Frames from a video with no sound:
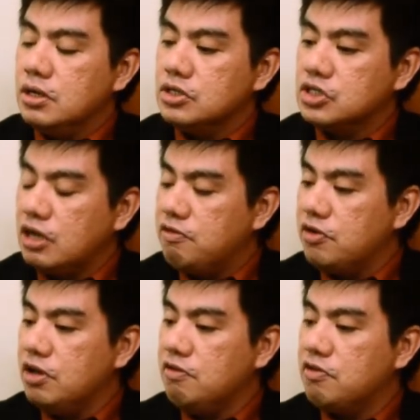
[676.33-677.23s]

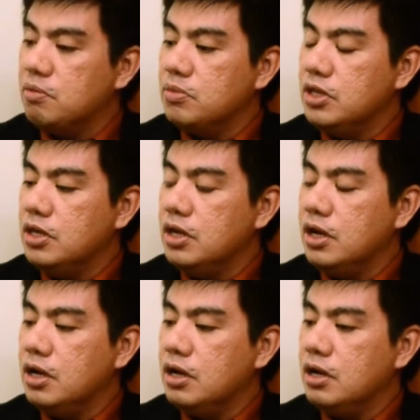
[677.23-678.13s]
suffering from the
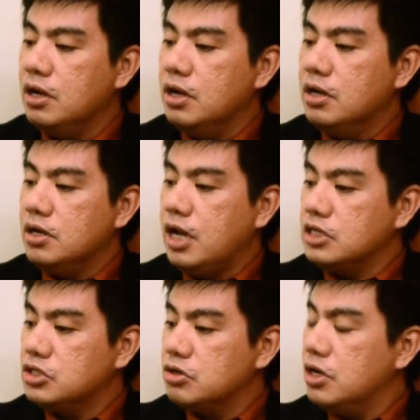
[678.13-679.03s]

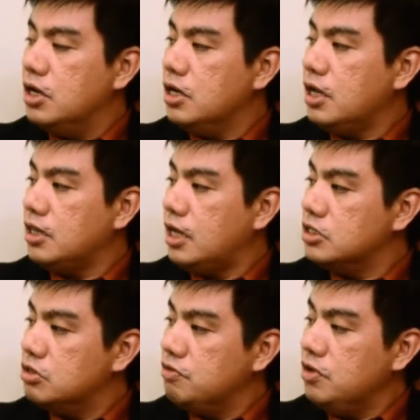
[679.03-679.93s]
natural
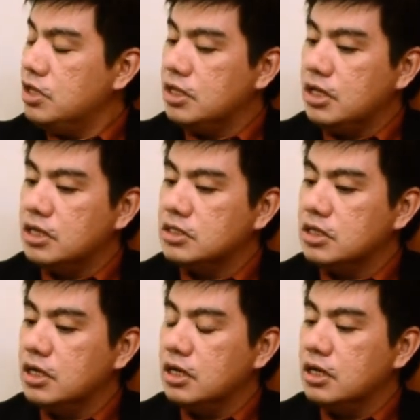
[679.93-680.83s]
catastrophe that has
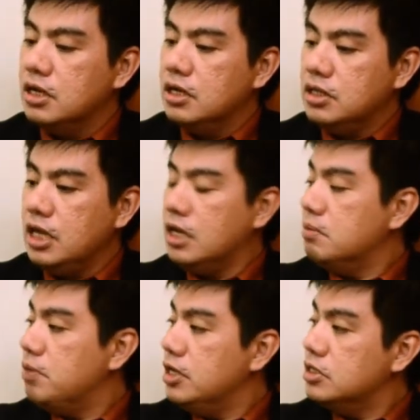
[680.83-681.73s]

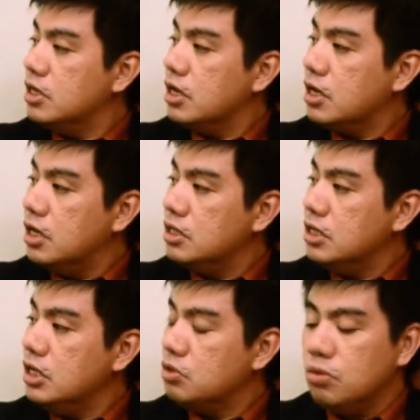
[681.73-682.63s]
taken place in our
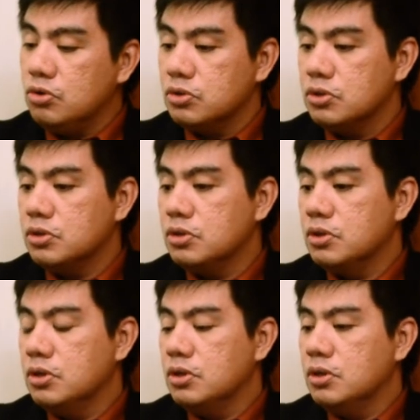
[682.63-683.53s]
country? It won't.
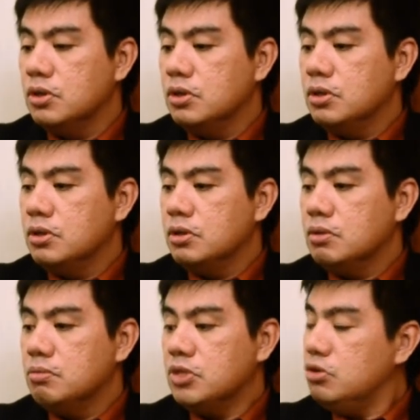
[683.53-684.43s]

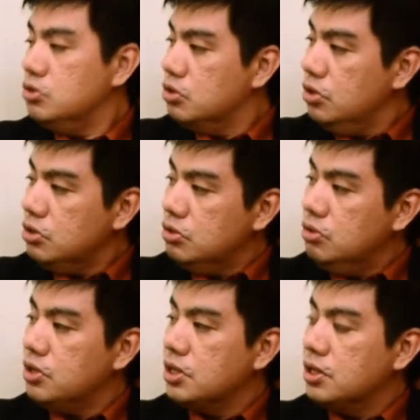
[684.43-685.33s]
But who's going to
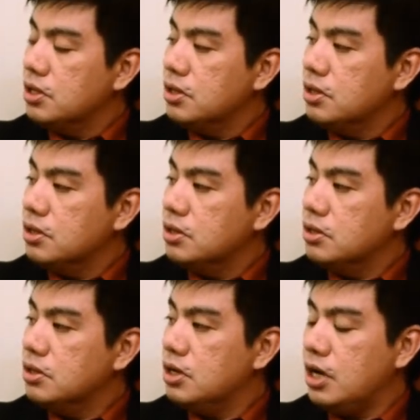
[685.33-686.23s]
do it?
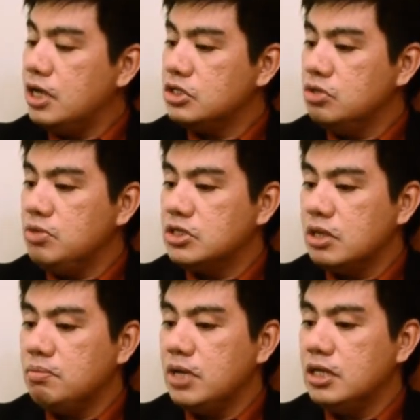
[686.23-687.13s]
There has to be
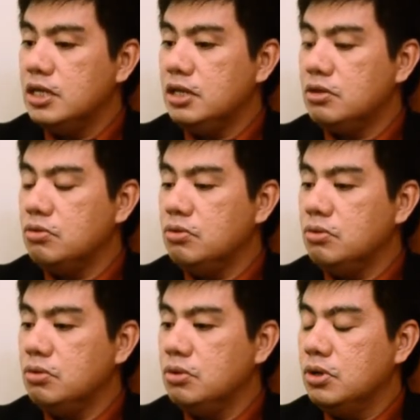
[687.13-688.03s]
somebody to